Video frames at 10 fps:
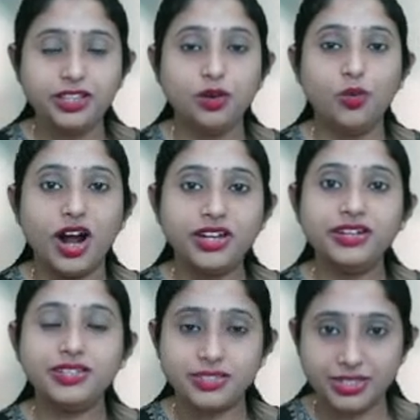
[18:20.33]
The water
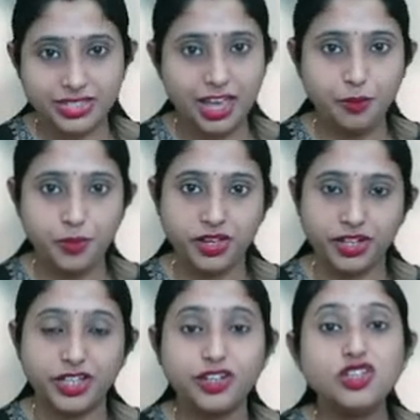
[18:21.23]
is the same
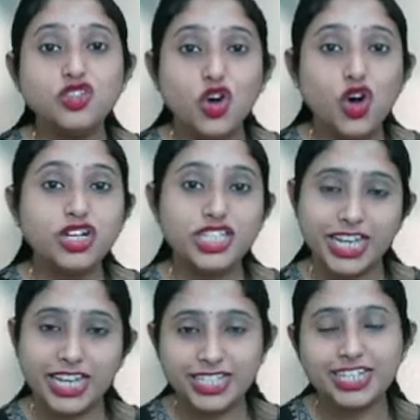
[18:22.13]
here. There is no
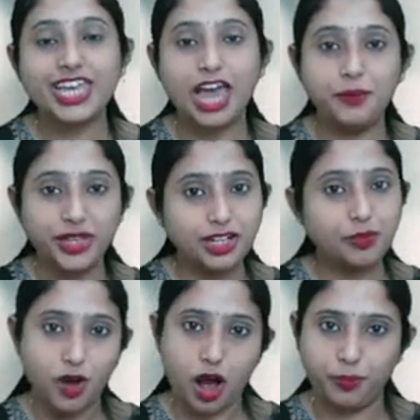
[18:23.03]
change in
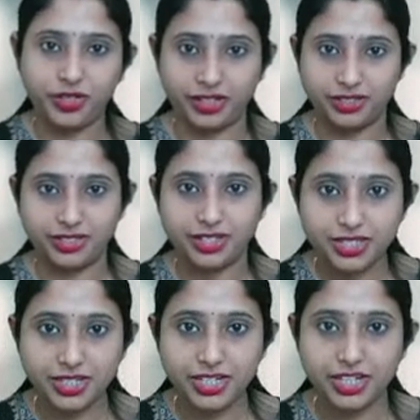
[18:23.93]
chemical properties,
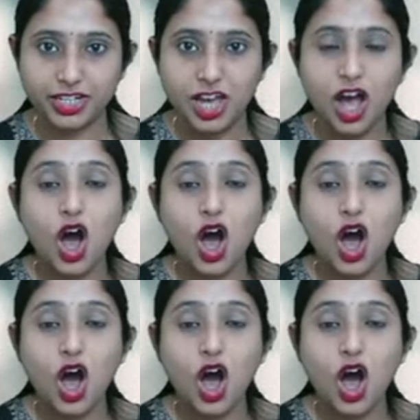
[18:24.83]
isn't it?